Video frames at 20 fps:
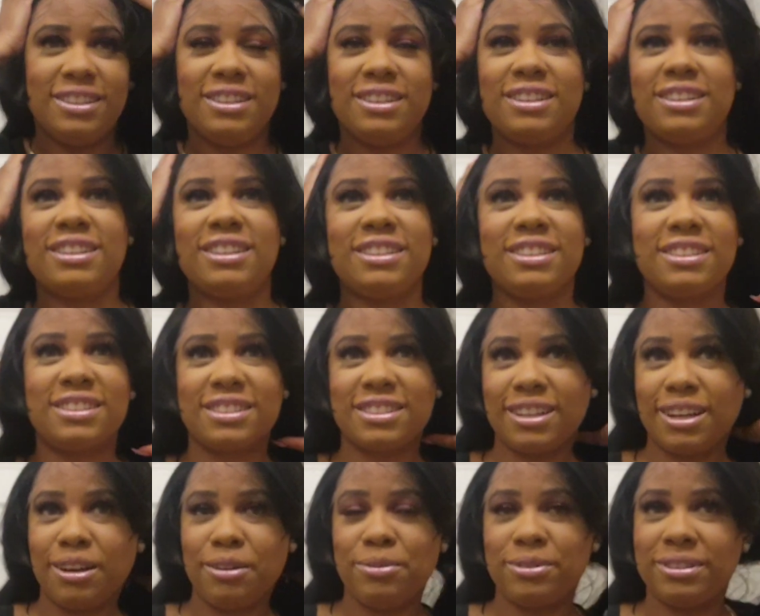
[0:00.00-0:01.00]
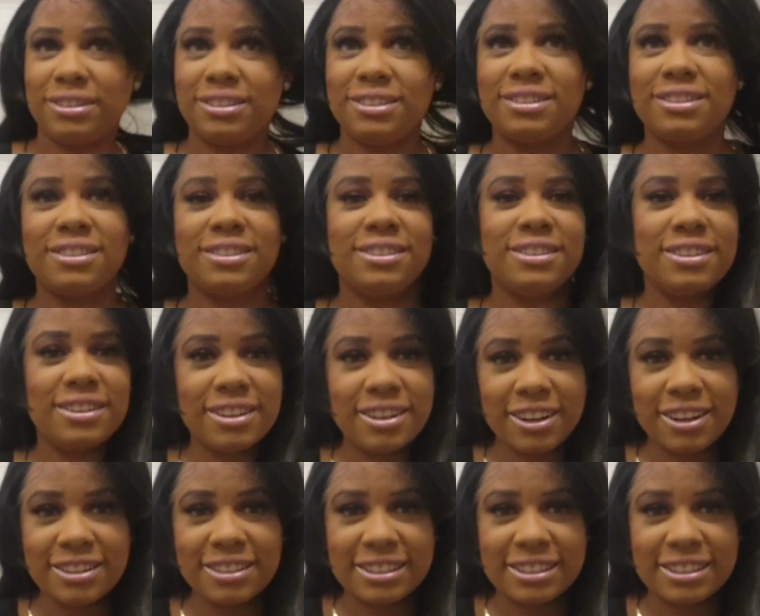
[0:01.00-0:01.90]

Like this is how it would look on the